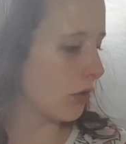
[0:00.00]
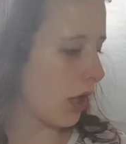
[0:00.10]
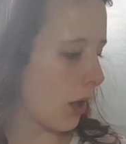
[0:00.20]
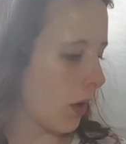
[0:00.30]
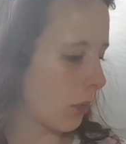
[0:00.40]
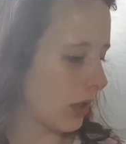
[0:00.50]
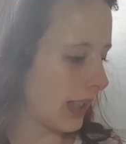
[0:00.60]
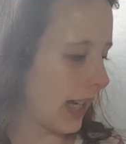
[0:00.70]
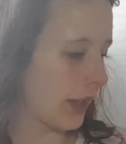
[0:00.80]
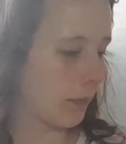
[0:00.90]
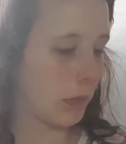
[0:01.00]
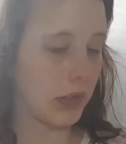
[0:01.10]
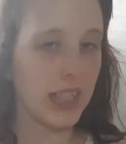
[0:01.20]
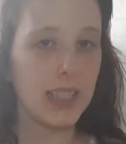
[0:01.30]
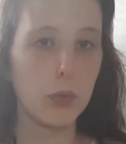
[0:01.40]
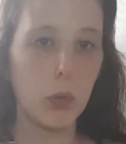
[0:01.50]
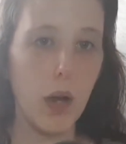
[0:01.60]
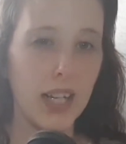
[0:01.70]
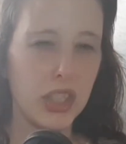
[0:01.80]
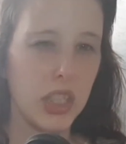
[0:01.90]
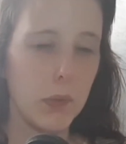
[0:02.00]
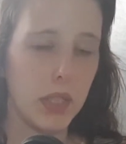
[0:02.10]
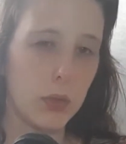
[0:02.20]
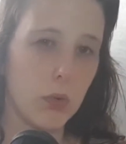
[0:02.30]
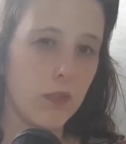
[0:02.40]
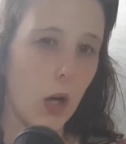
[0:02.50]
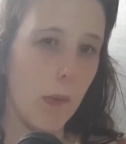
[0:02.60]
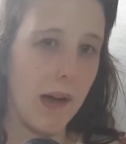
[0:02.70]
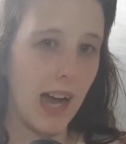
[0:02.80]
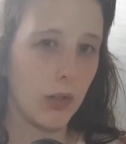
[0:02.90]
So I'm going to get them, but these were quite cheap, these were £4.